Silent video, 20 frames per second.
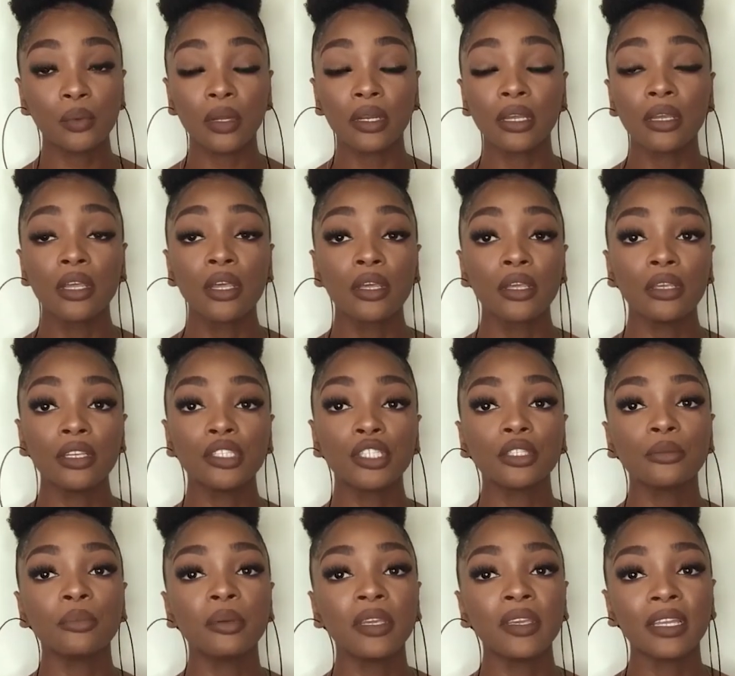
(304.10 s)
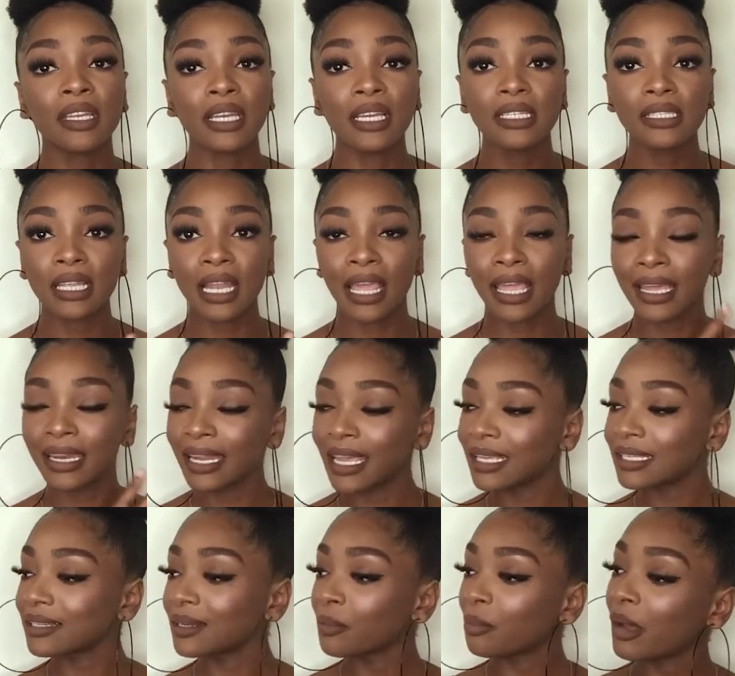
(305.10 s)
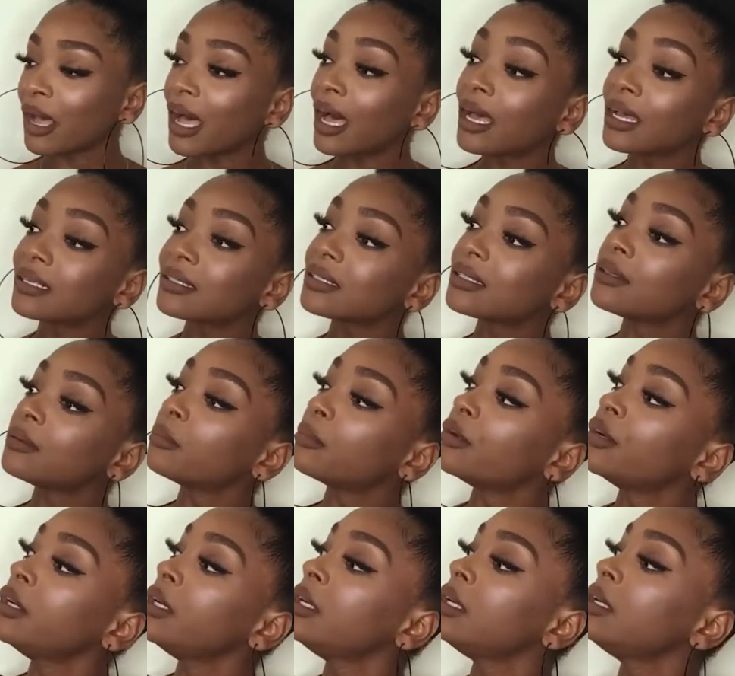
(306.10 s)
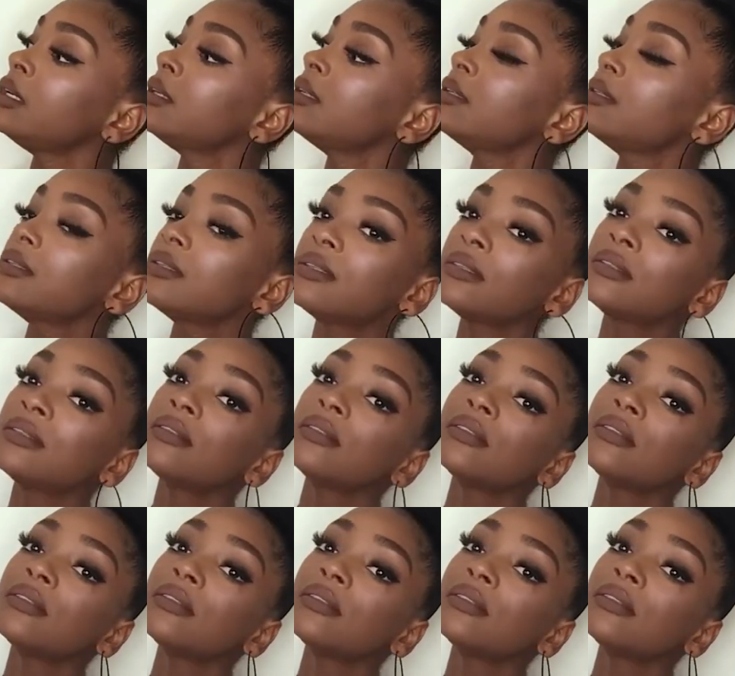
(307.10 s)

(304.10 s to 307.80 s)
want to, you should be a nice, like a nice little passing breeze.